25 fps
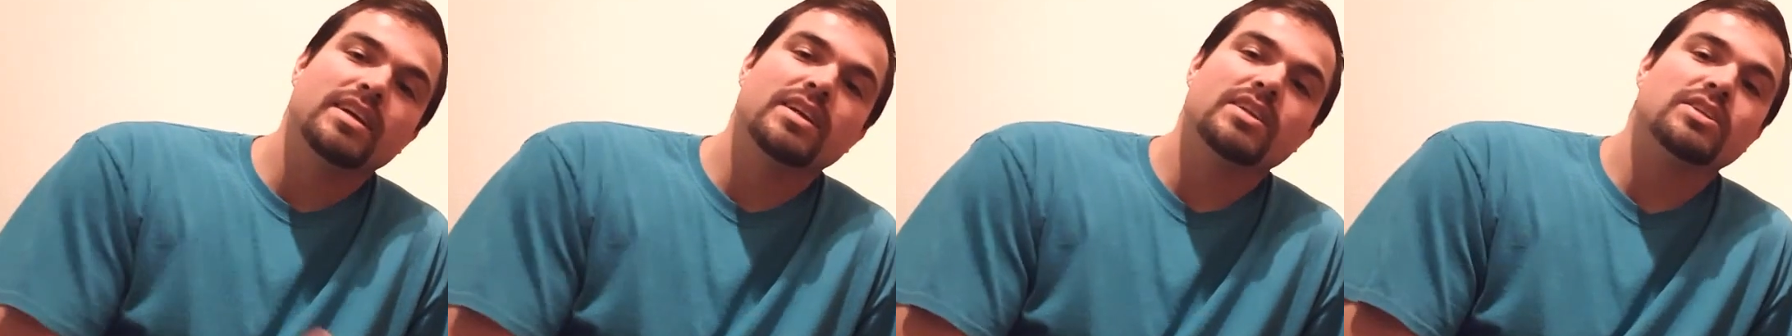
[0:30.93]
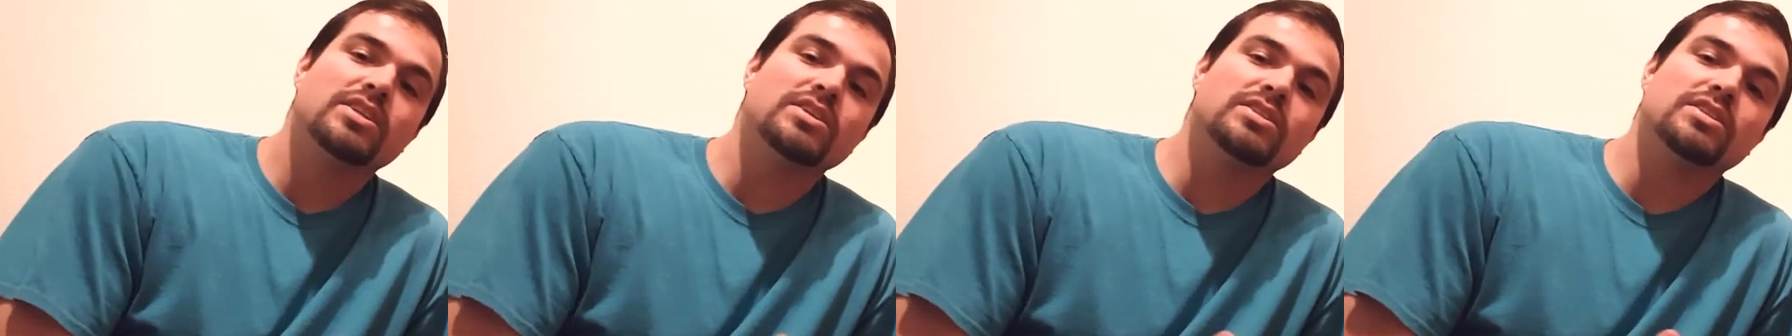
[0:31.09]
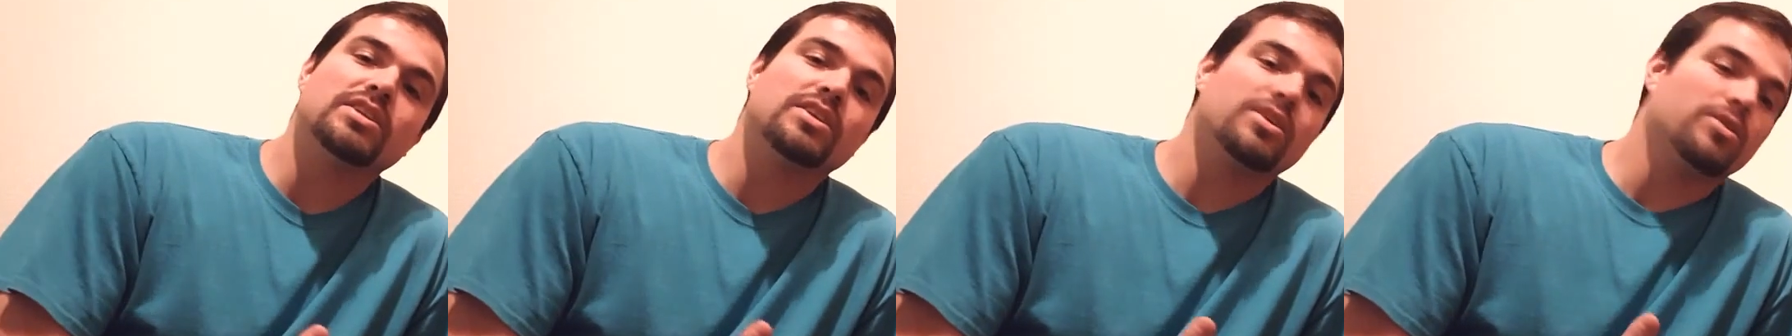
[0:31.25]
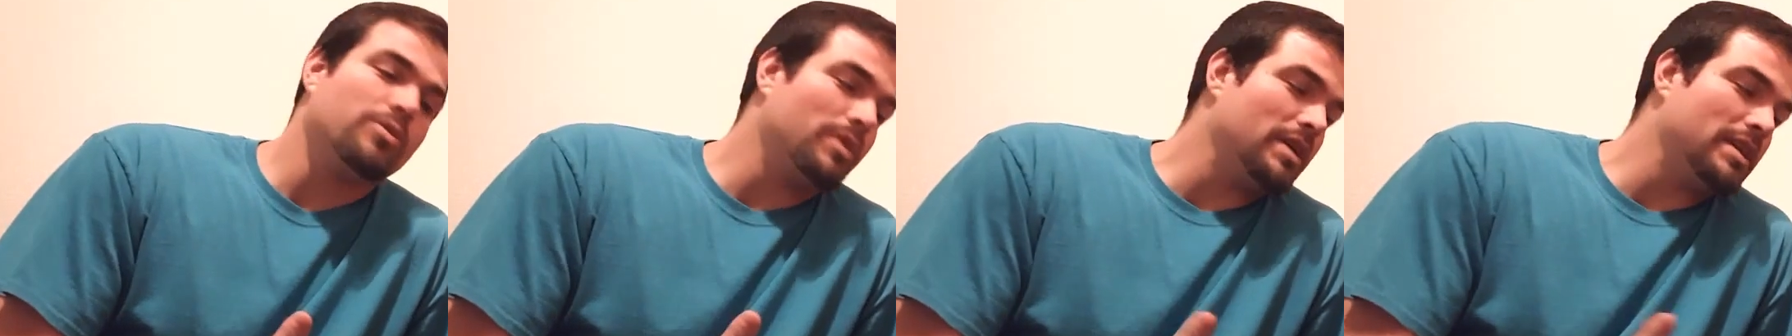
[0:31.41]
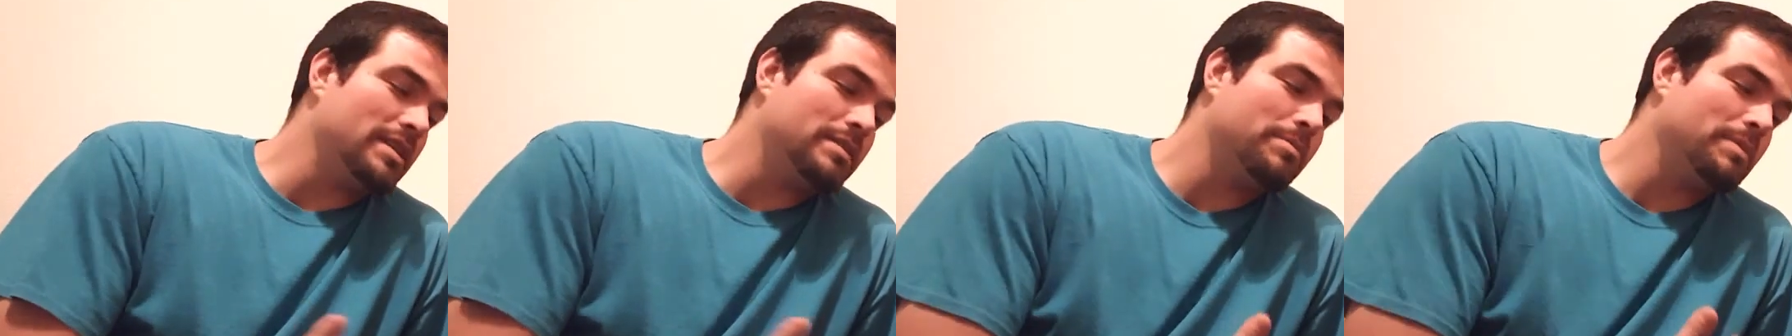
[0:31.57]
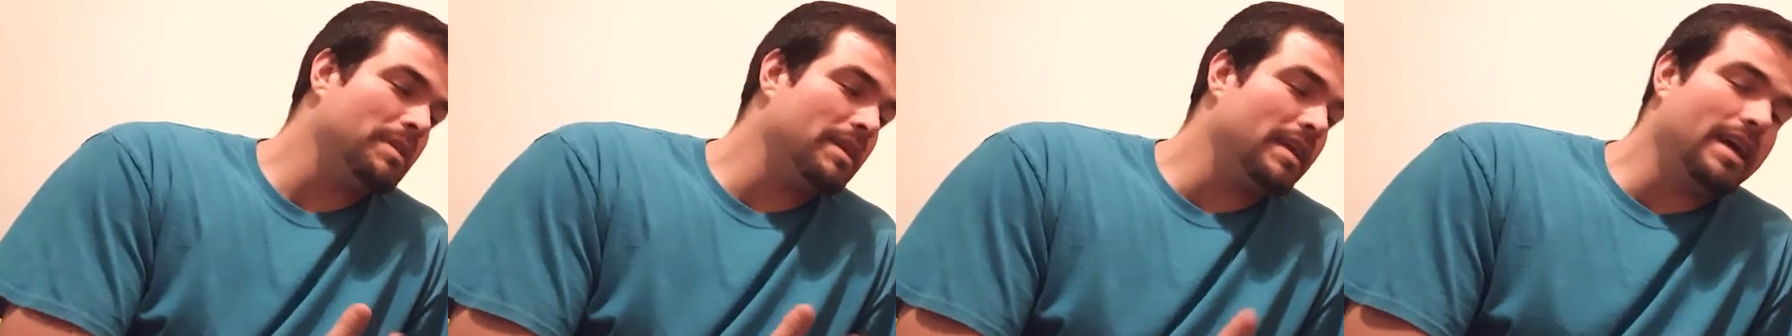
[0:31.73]
just another way
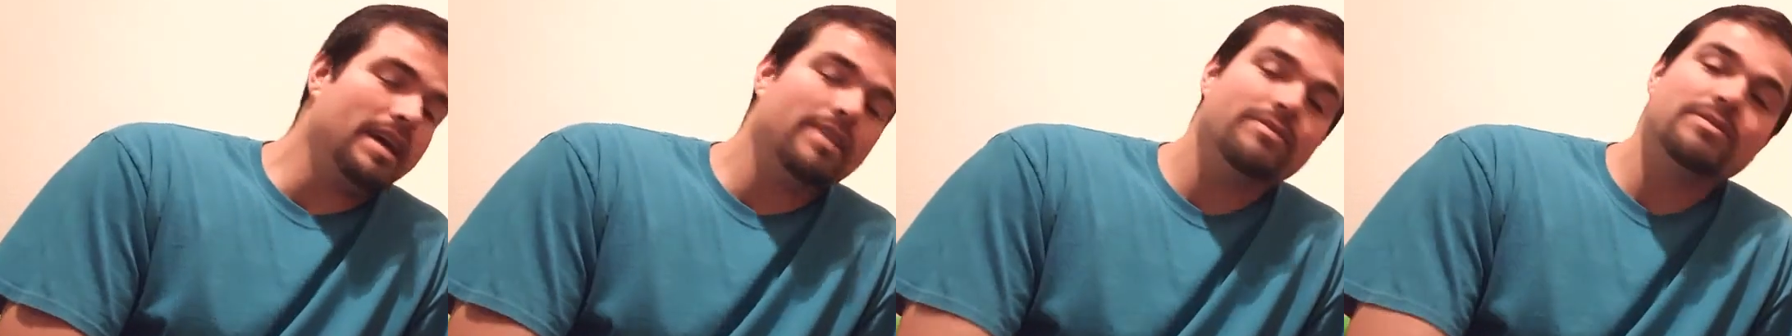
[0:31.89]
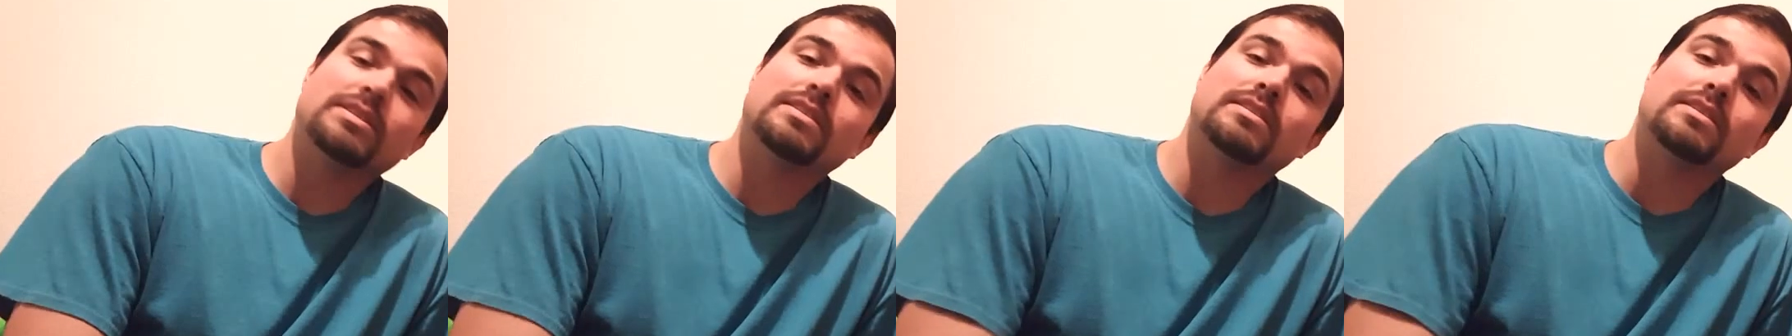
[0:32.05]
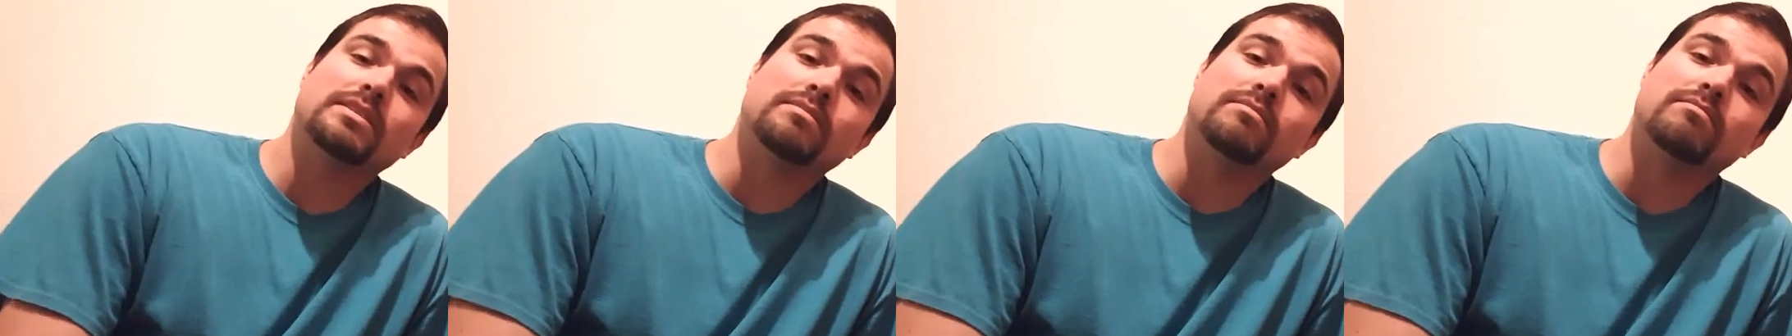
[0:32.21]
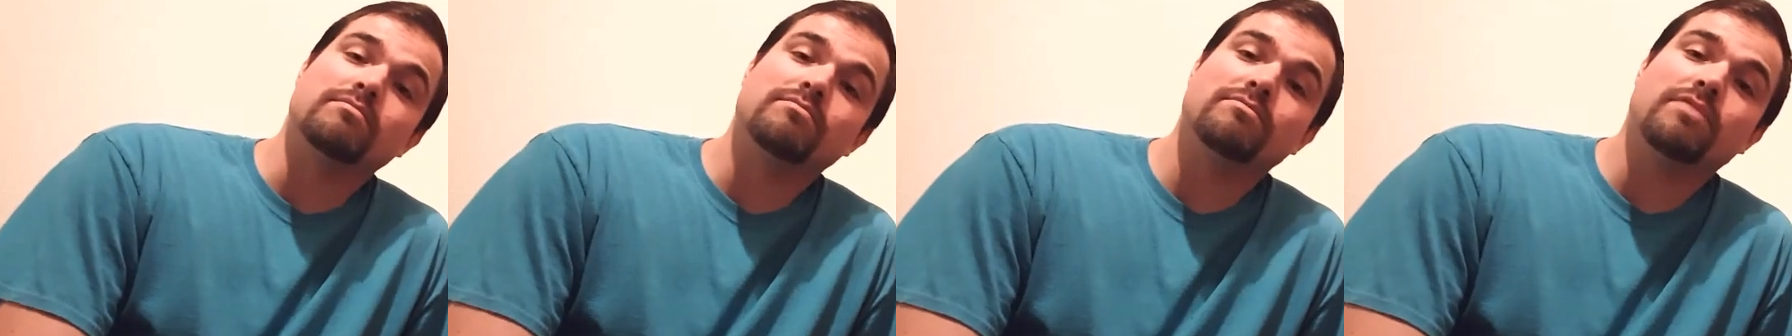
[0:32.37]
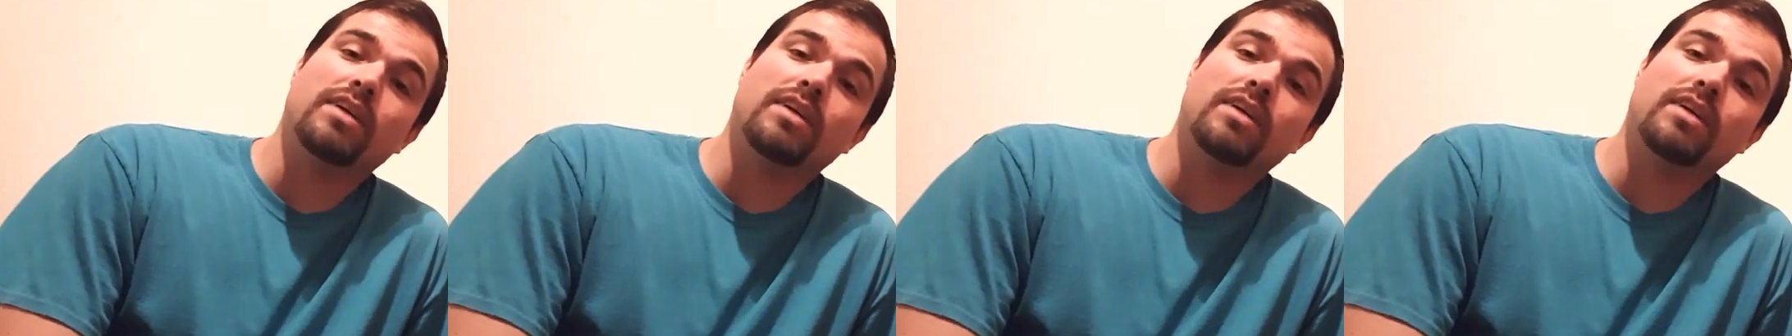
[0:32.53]
of having some